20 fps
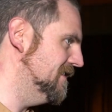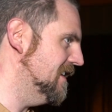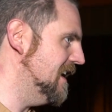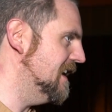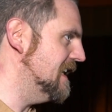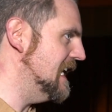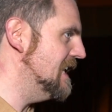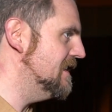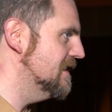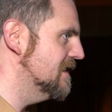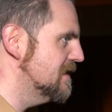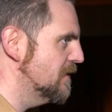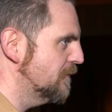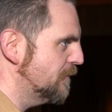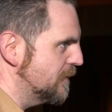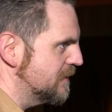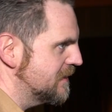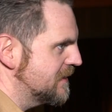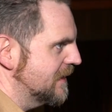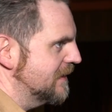and the
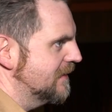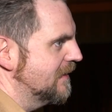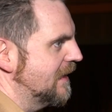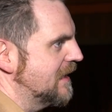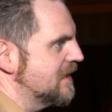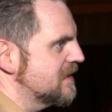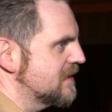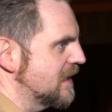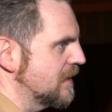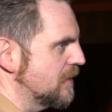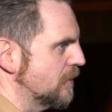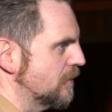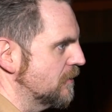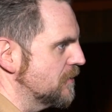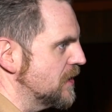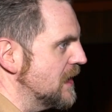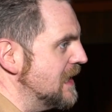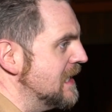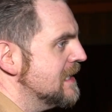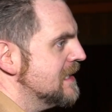different lens
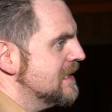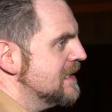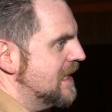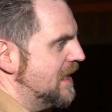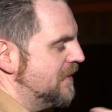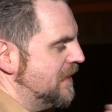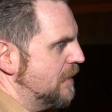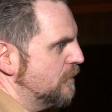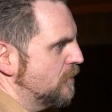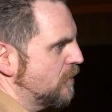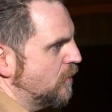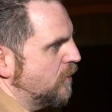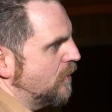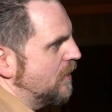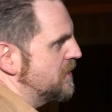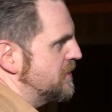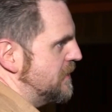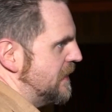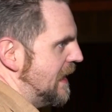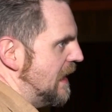technology, and that
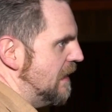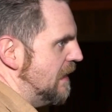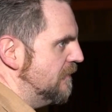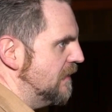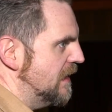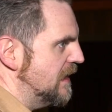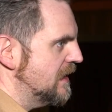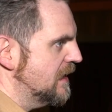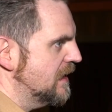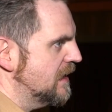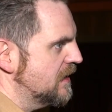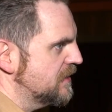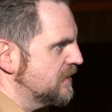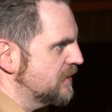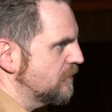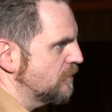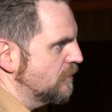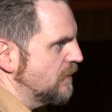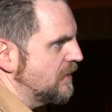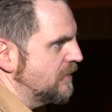requires you to have a
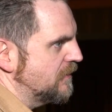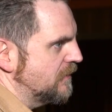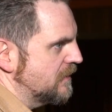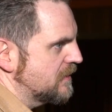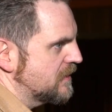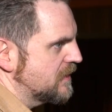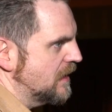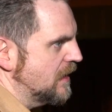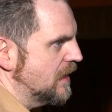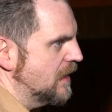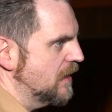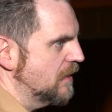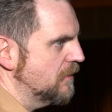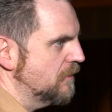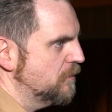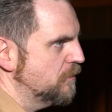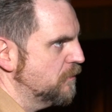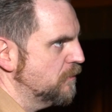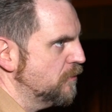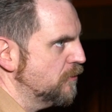screen that's
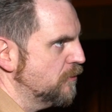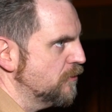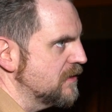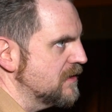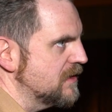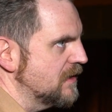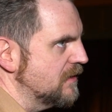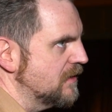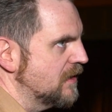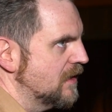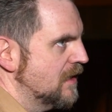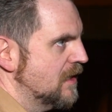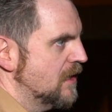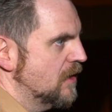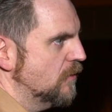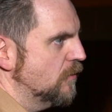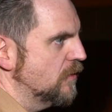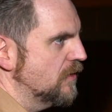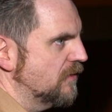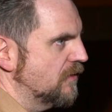printed
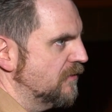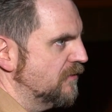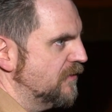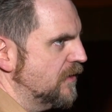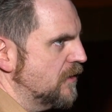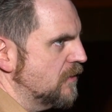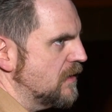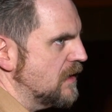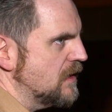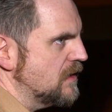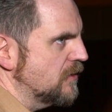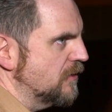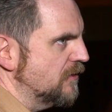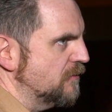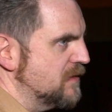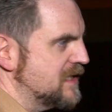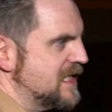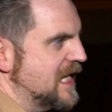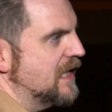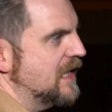with a very sort
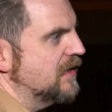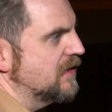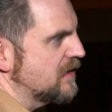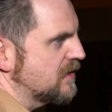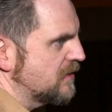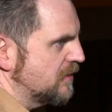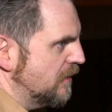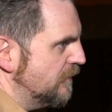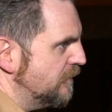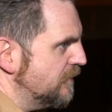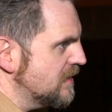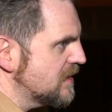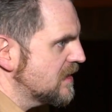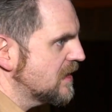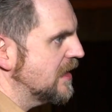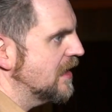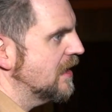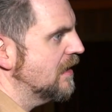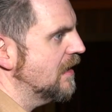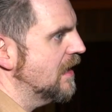of metallic
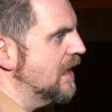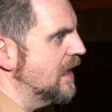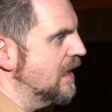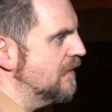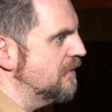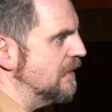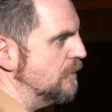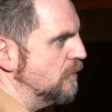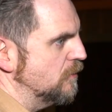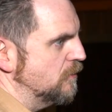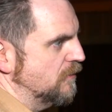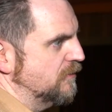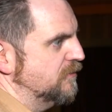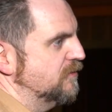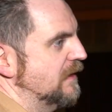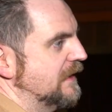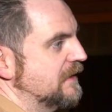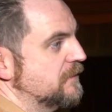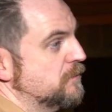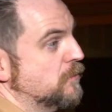surface that will
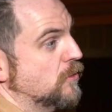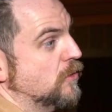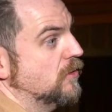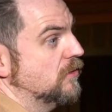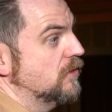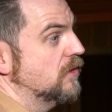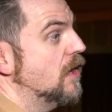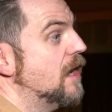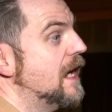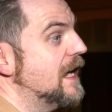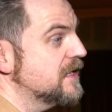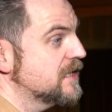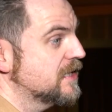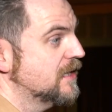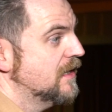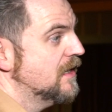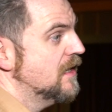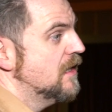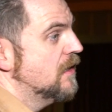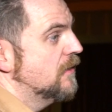reflect more
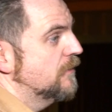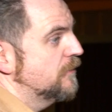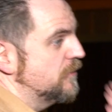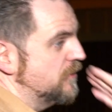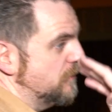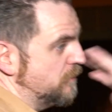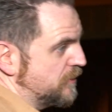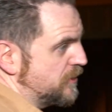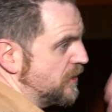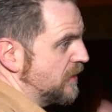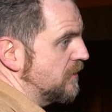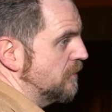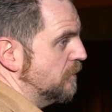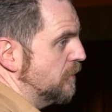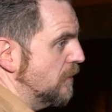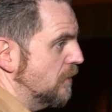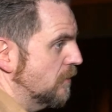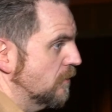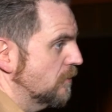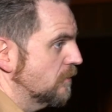light from the projector
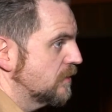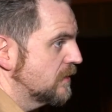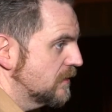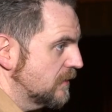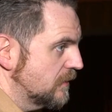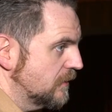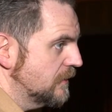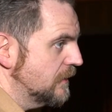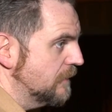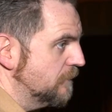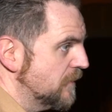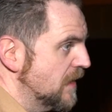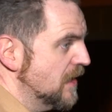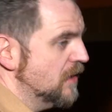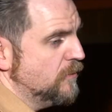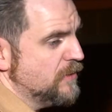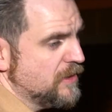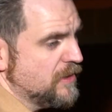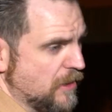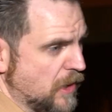bulb.
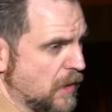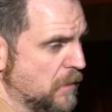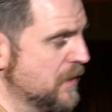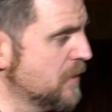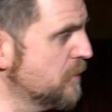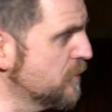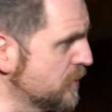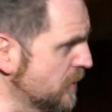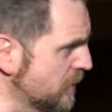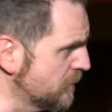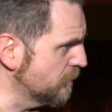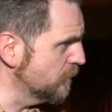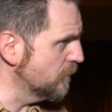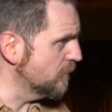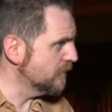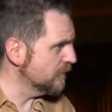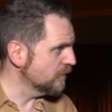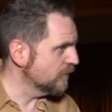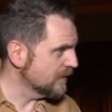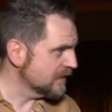We can go up in the projection
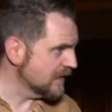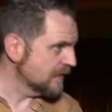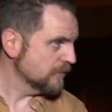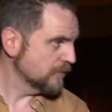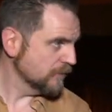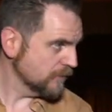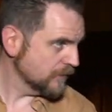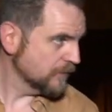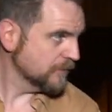room if you'd like to have a look.